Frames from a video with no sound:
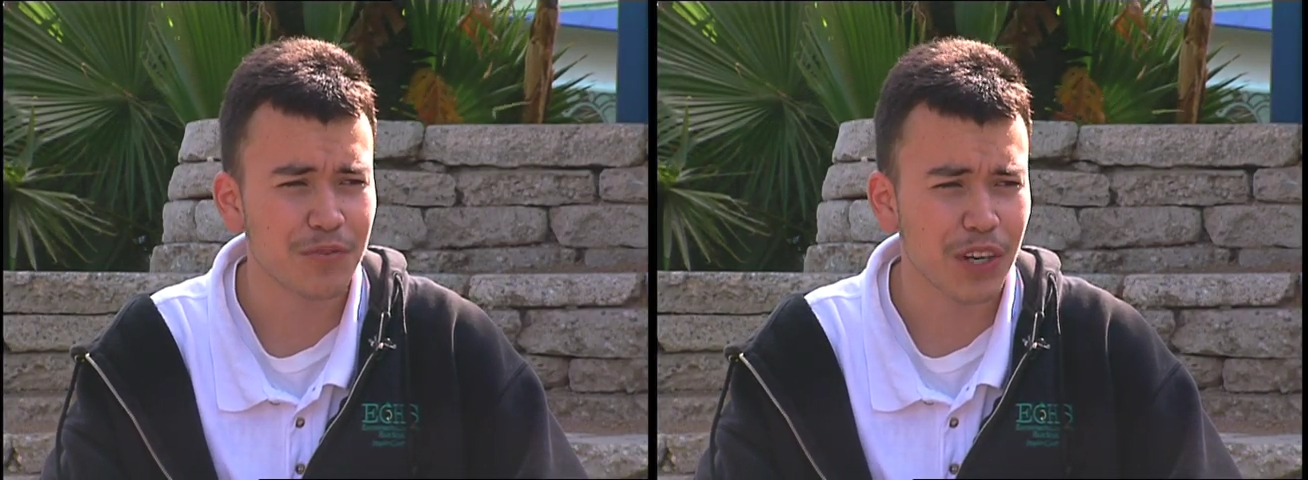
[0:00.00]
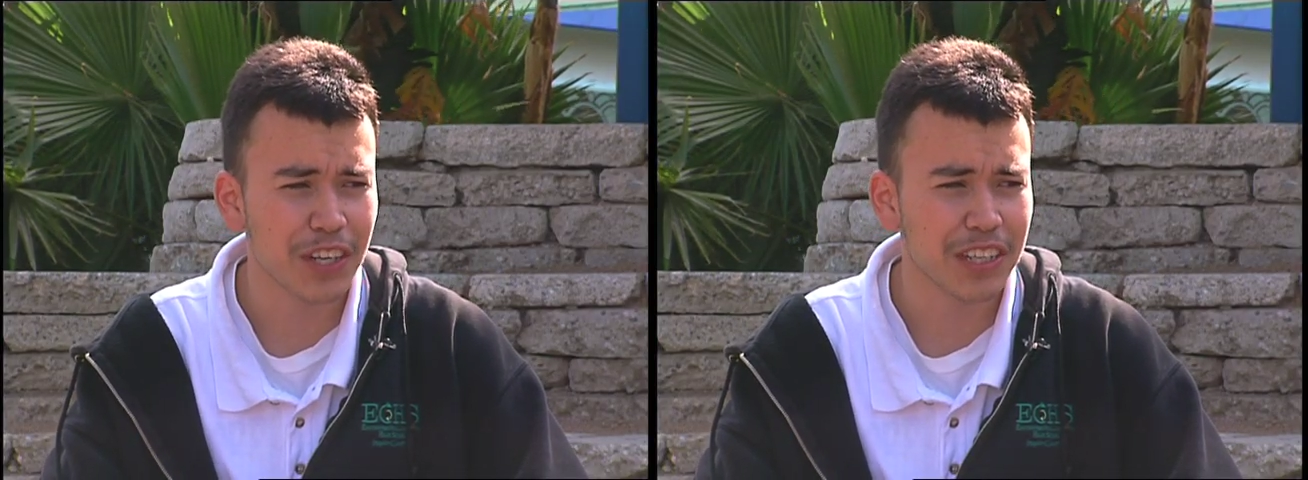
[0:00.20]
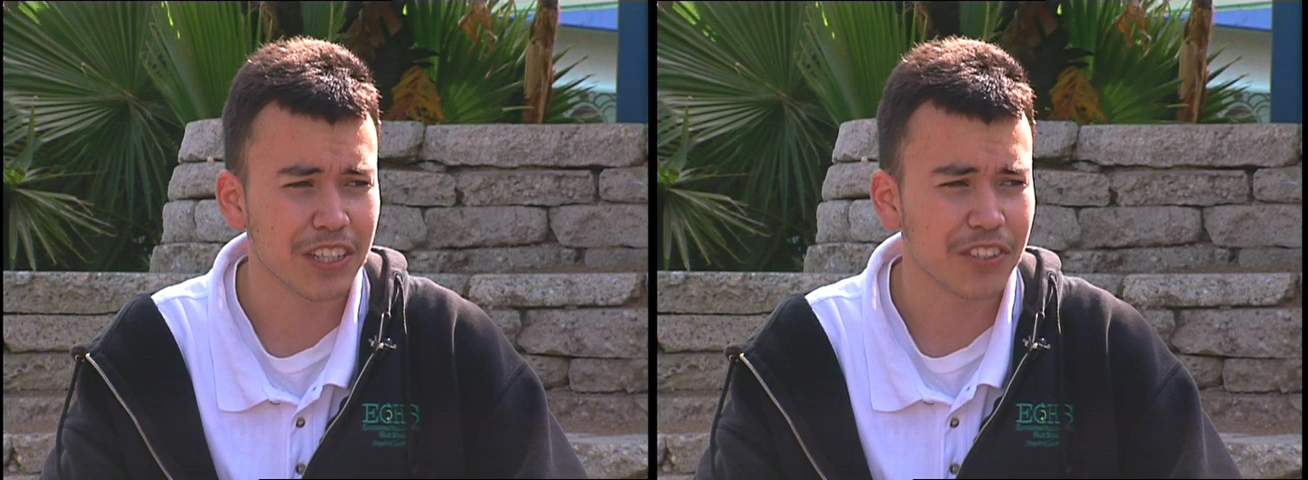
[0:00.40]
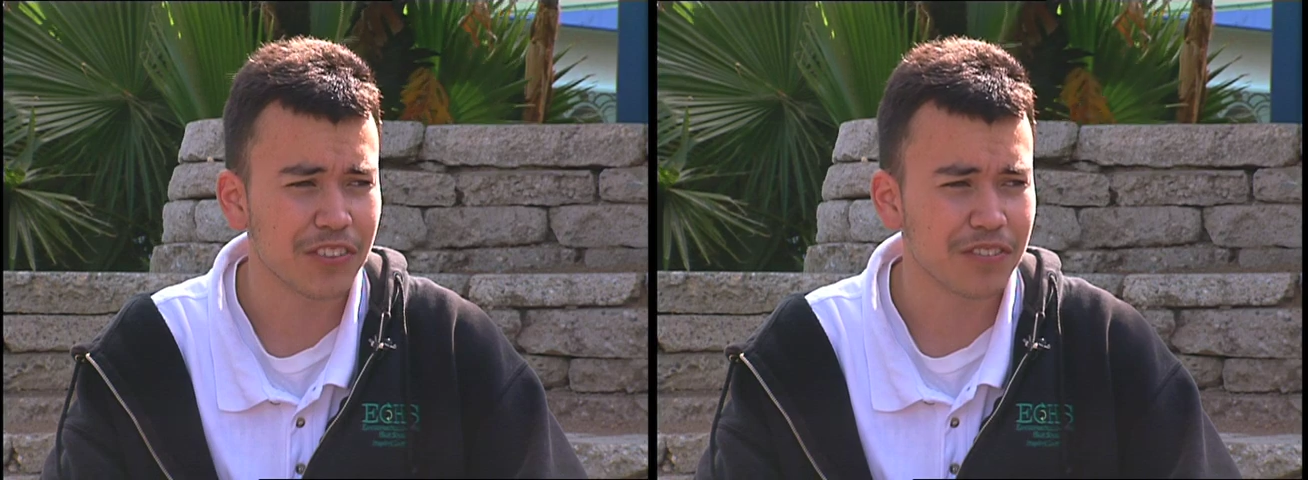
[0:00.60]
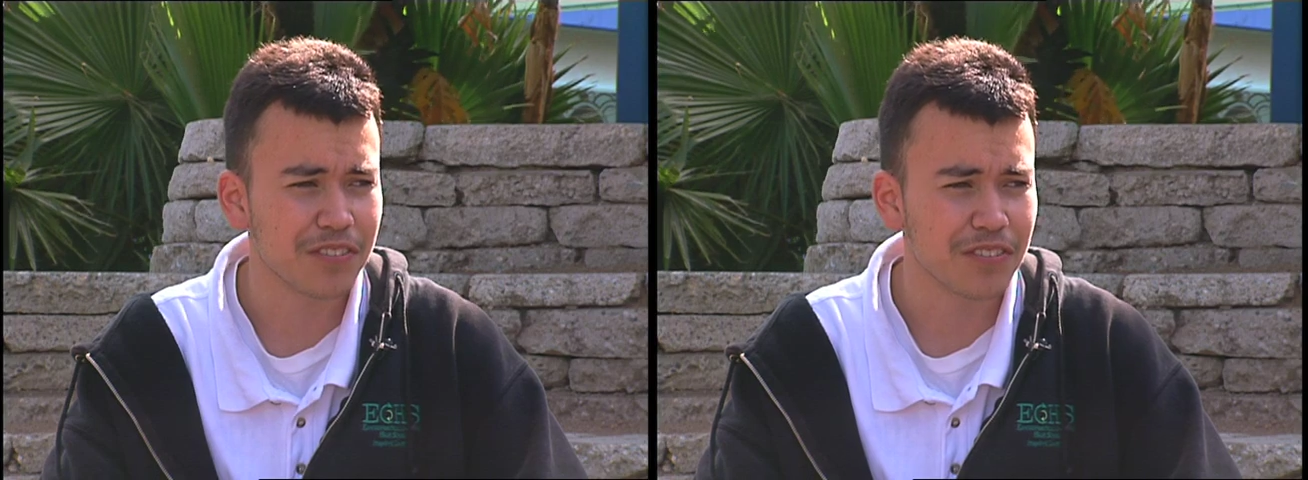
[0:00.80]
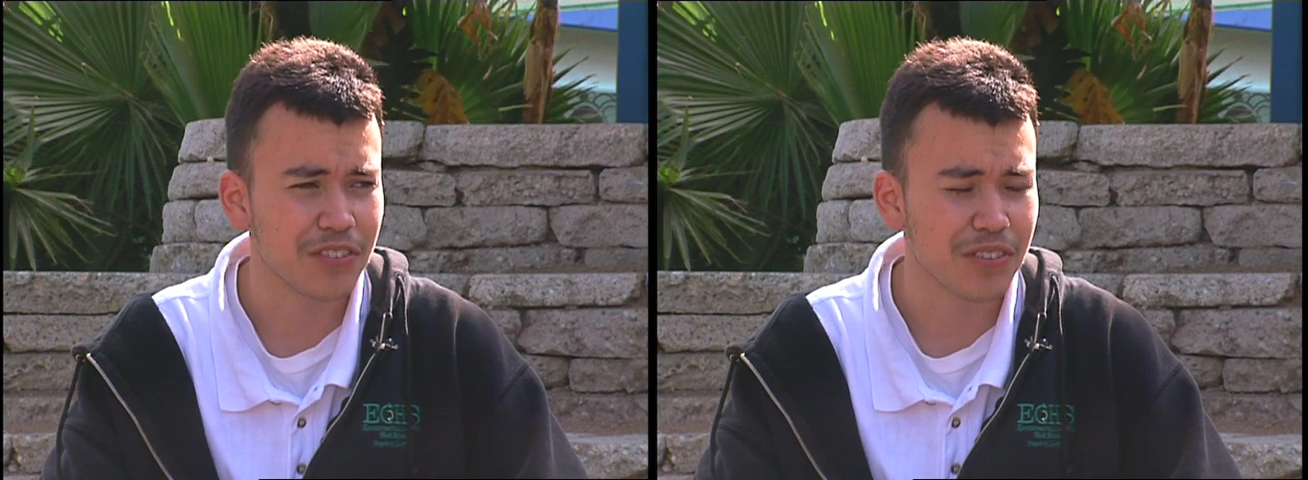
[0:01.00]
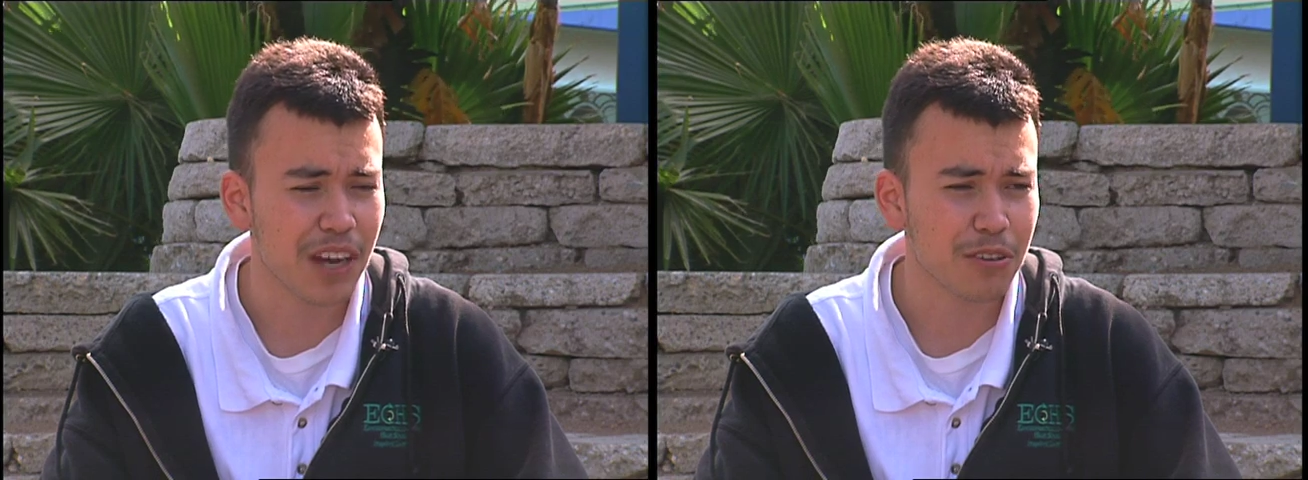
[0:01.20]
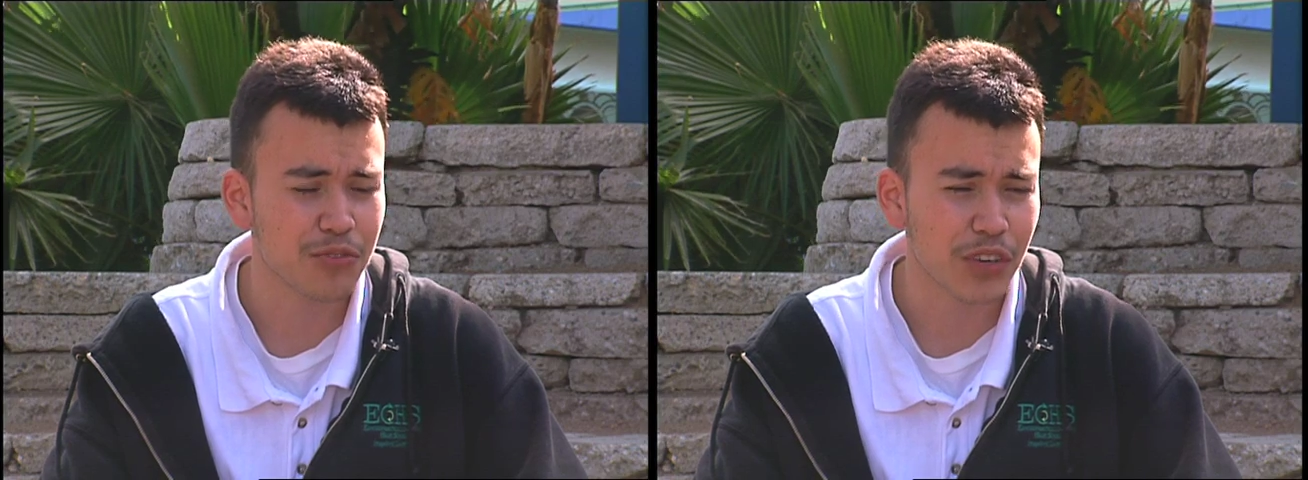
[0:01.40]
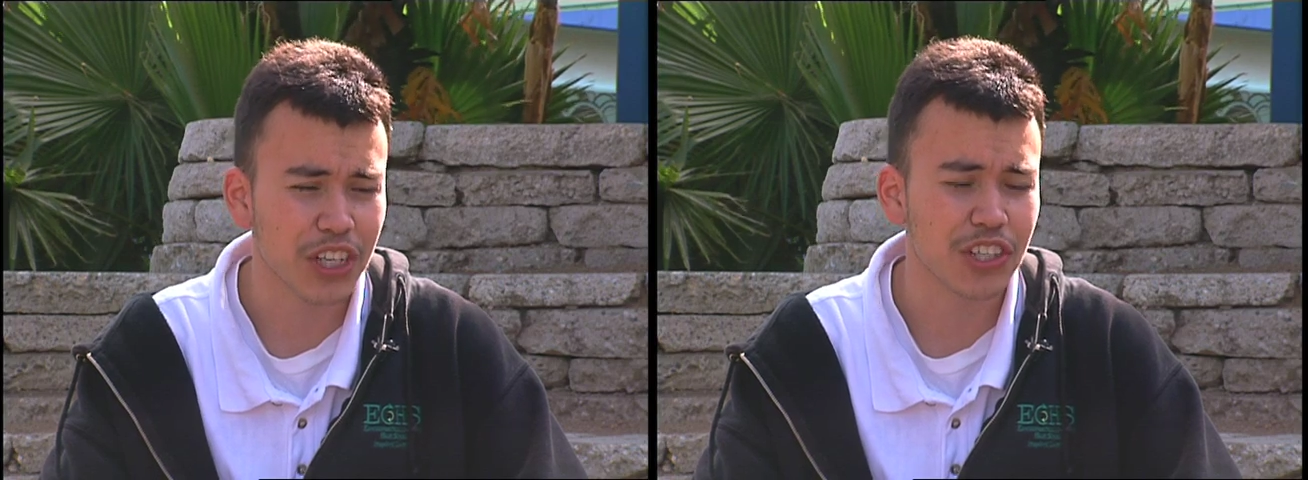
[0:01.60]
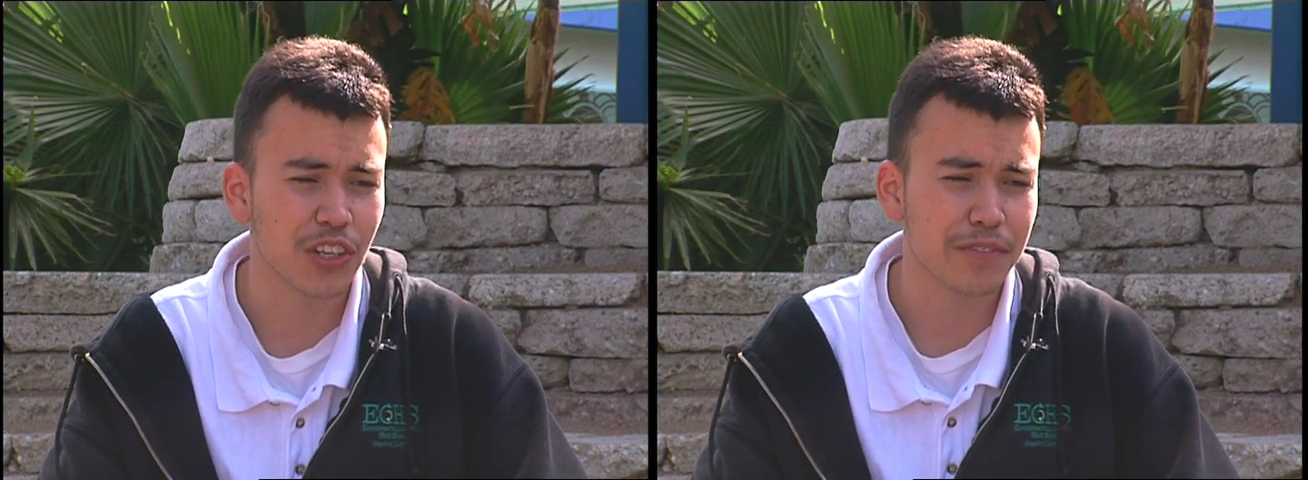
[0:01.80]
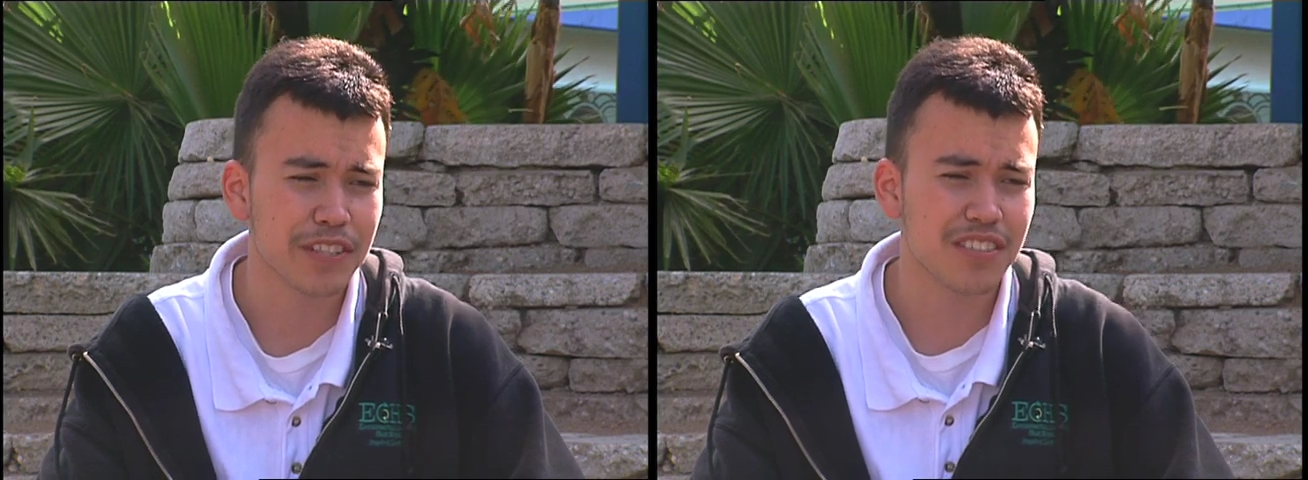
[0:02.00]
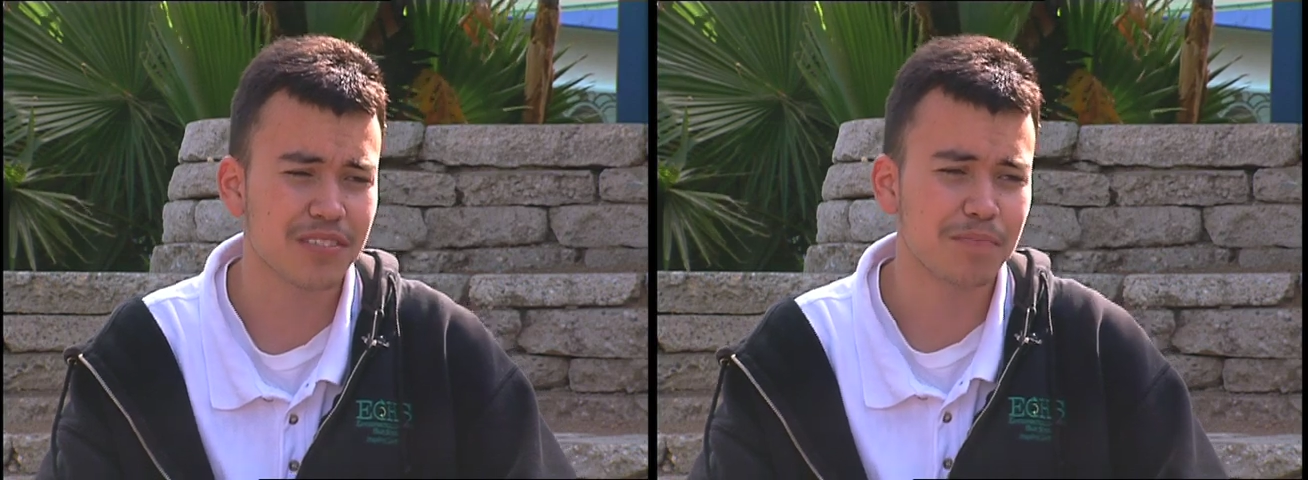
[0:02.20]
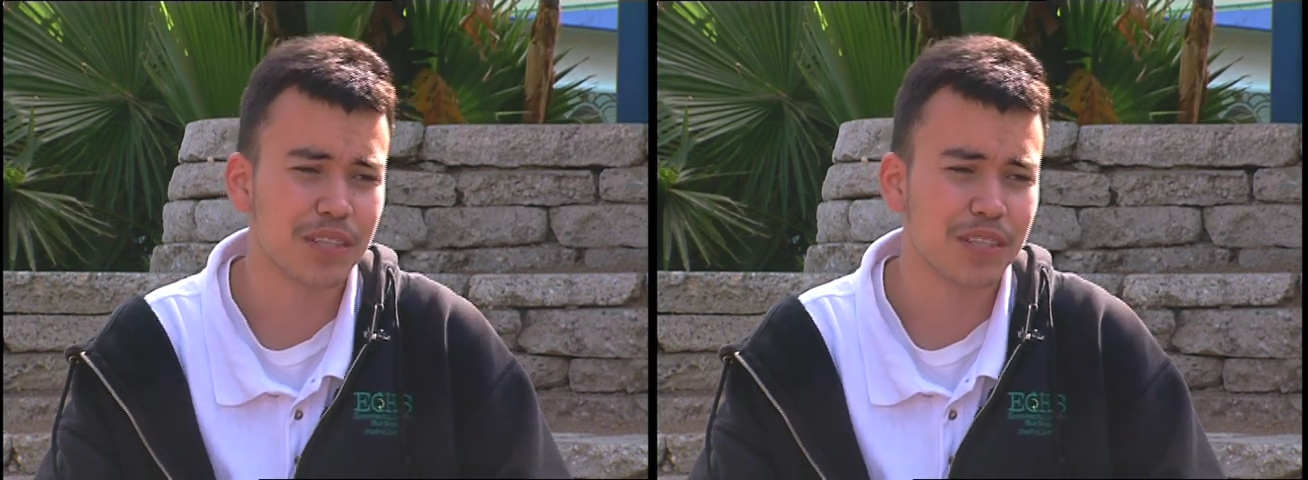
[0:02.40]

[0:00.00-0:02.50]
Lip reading: very nervous